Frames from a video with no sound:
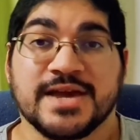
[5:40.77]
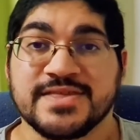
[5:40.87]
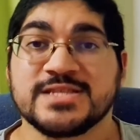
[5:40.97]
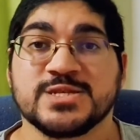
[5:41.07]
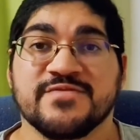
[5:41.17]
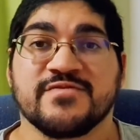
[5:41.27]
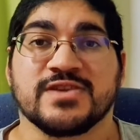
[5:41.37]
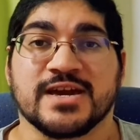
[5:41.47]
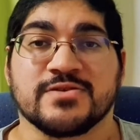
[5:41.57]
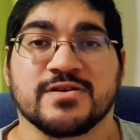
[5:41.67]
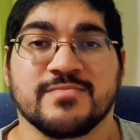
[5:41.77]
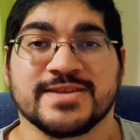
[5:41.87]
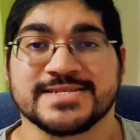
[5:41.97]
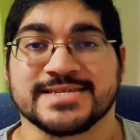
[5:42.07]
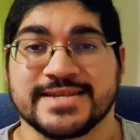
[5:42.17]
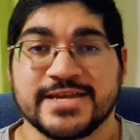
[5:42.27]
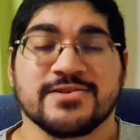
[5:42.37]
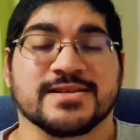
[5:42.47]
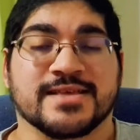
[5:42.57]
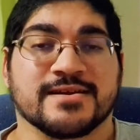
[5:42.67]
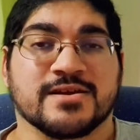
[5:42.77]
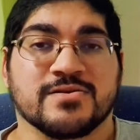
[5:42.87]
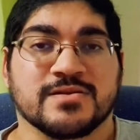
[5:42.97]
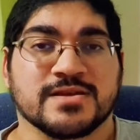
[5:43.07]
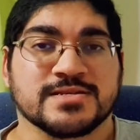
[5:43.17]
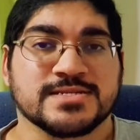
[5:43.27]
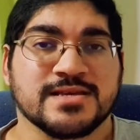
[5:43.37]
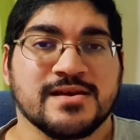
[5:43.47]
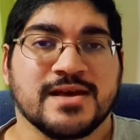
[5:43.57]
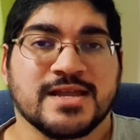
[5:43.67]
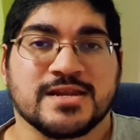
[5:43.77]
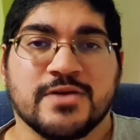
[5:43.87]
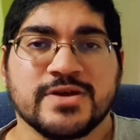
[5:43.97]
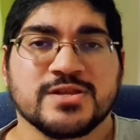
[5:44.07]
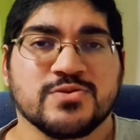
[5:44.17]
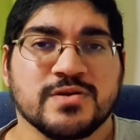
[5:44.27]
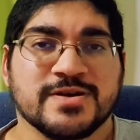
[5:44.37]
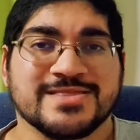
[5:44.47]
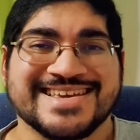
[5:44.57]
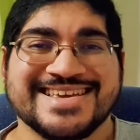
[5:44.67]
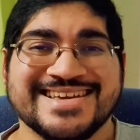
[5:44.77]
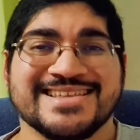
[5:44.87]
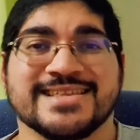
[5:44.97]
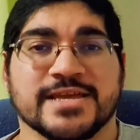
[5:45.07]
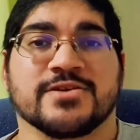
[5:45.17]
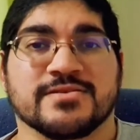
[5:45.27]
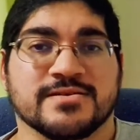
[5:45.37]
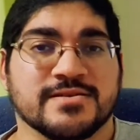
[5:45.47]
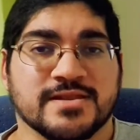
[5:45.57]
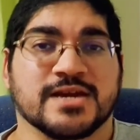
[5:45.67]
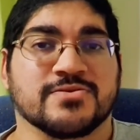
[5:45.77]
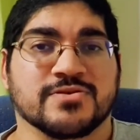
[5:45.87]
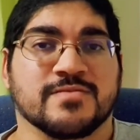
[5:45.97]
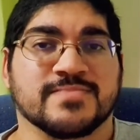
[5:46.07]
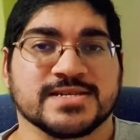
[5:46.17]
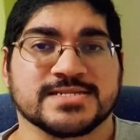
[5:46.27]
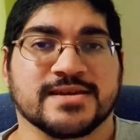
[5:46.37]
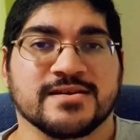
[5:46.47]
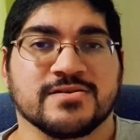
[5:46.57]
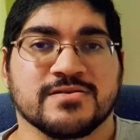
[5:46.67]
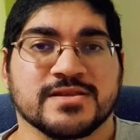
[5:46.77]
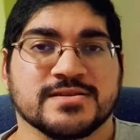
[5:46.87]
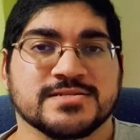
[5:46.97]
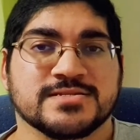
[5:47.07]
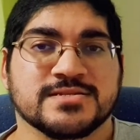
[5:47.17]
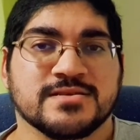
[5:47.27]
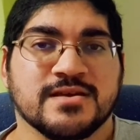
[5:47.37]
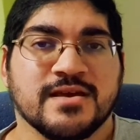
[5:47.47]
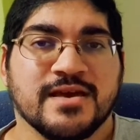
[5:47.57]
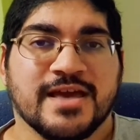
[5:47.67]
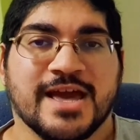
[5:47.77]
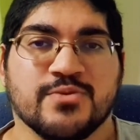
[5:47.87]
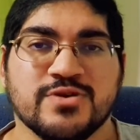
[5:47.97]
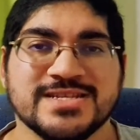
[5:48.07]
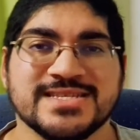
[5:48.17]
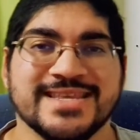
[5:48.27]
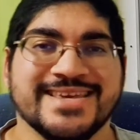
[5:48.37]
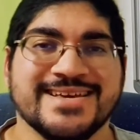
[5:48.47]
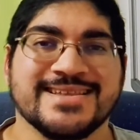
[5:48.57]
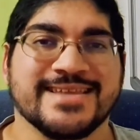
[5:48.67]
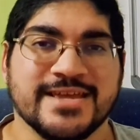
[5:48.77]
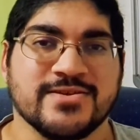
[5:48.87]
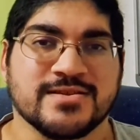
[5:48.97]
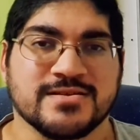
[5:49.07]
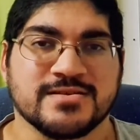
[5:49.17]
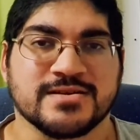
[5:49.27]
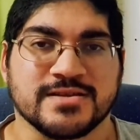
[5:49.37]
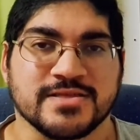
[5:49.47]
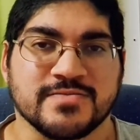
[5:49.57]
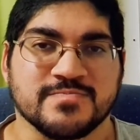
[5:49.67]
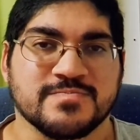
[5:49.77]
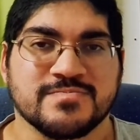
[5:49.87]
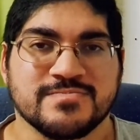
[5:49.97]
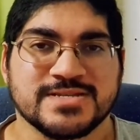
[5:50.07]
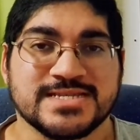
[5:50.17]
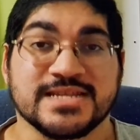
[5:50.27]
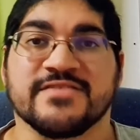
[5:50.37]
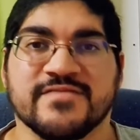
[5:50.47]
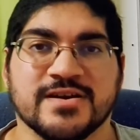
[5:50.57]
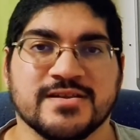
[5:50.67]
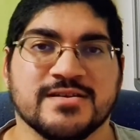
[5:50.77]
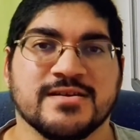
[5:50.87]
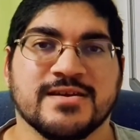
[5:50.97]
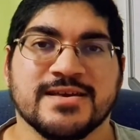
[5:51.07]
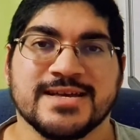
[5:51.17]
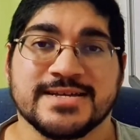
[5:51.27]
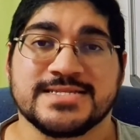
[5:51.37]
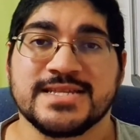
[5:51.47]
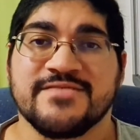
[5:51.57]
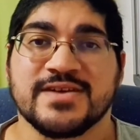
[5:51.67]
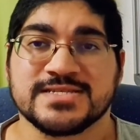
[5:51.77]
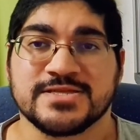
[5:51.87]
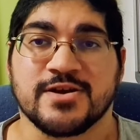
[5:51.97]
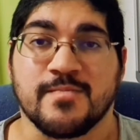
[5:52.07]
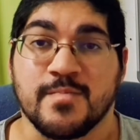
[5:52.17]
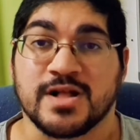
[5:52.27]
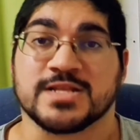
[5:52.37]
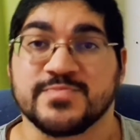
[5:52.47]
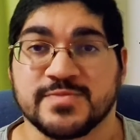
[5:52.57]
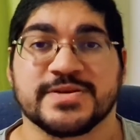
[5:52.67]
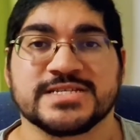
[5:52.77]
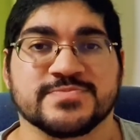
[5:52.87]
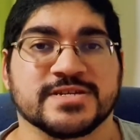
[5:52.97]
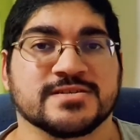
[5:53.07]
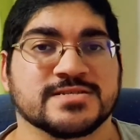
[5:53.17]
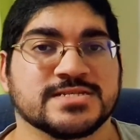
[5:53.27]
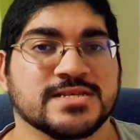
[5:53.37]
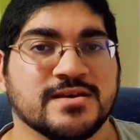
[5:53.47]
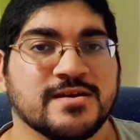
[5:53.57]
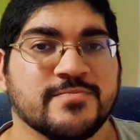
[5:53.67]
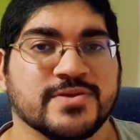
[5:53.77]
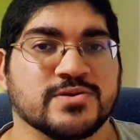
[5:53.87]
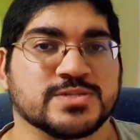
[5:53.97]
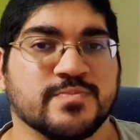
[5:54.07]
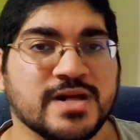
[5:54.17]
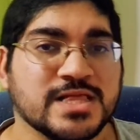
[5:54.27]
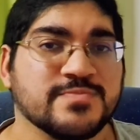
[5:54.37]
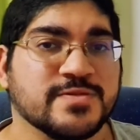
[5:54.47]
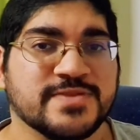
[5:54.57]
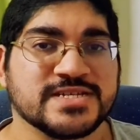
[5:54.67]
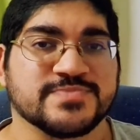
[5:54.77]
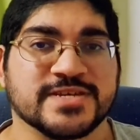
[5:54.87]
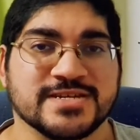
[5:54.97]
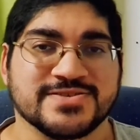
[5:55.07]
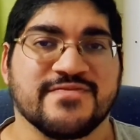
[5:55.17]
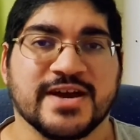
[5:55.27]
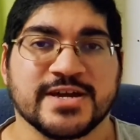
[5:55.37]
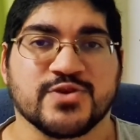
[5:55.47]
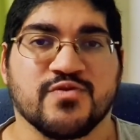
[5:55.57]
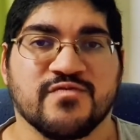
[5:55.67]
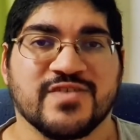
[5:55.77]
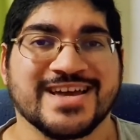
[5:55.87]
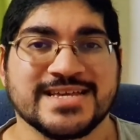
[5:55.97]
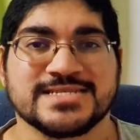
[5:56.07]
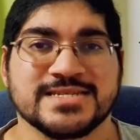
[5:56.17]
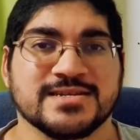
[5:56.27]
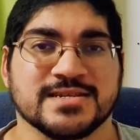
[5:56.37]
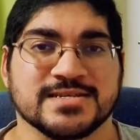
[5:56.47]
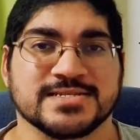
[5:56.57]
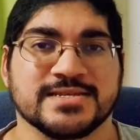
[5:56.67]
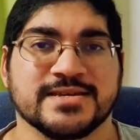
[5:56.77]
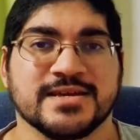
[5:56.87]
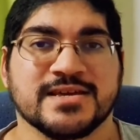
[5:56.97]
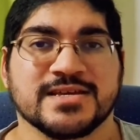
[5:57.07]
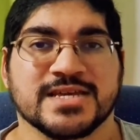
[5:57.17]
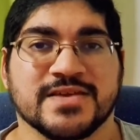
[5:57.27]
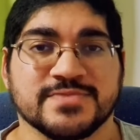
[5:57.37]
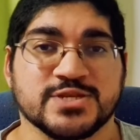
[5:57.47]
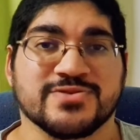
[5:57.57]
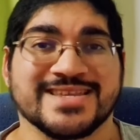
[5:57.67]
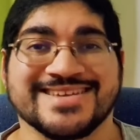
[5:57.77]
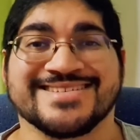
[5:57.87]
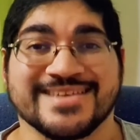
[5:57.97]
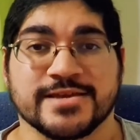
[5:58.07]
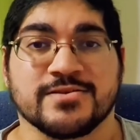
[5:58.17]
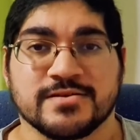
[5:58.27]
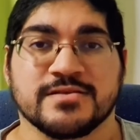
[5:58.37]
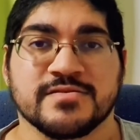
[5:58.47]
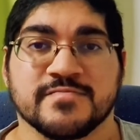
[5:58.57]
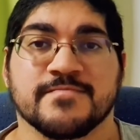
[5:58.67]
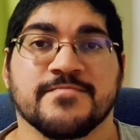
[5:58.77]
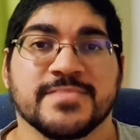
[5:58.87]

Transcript: And that's it for narrow complex regular tachycardias. Now we're going to talk about the irregular narrow complex tachycardias. And what does an irregular rhythm signify? Right? It signifies that there are multiple pacemakers, because multiple pacemakers firing off asynchronously gives you an irregular rhythm.